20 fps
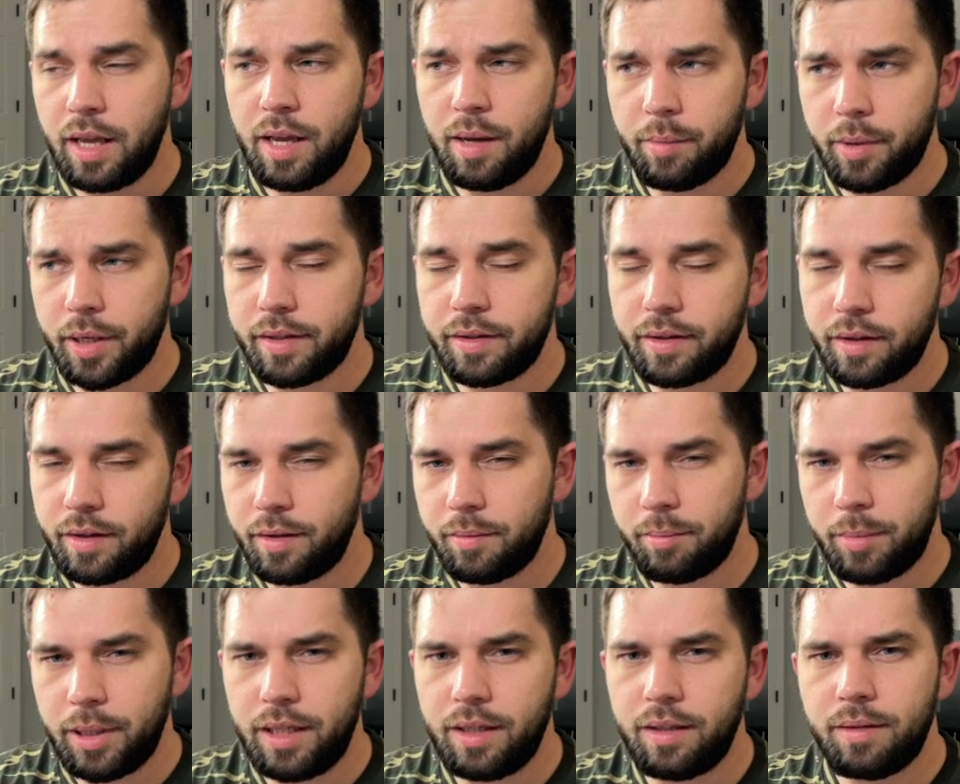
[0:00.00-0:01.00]
but it's going to
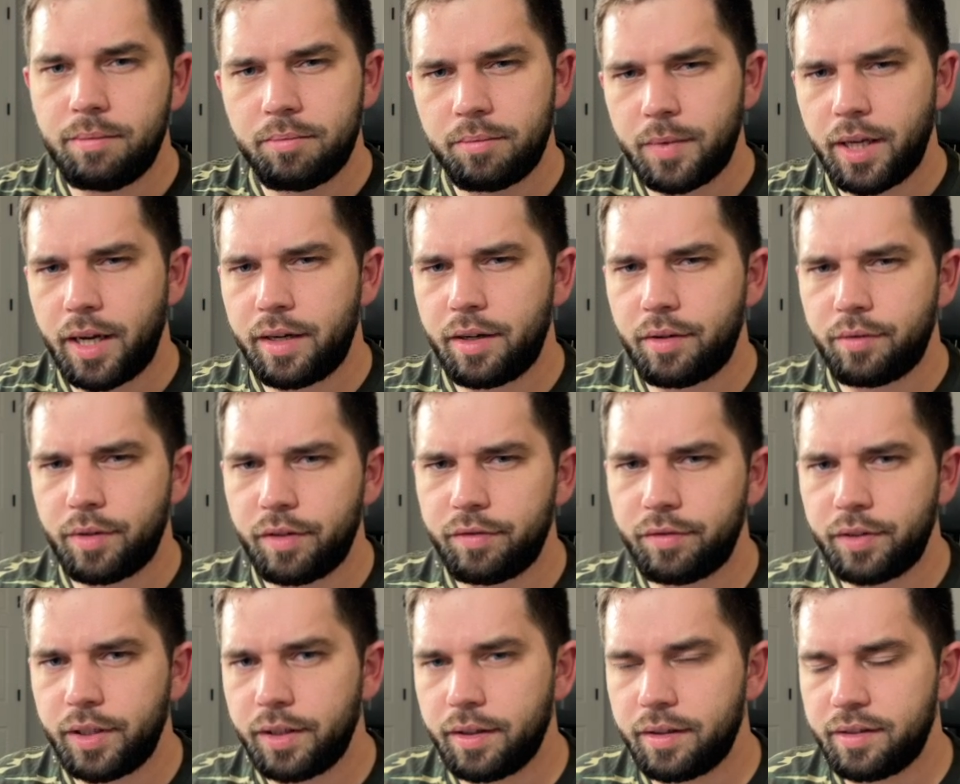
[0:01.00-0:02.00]
be kind of
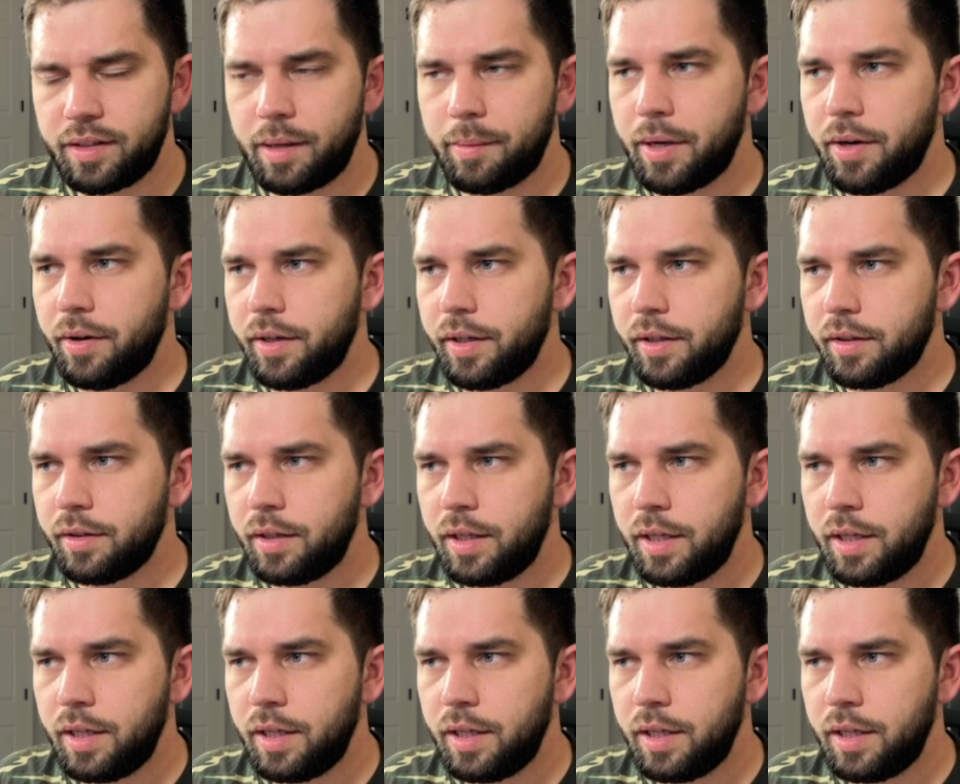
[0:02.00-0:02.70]
roughly in the same area.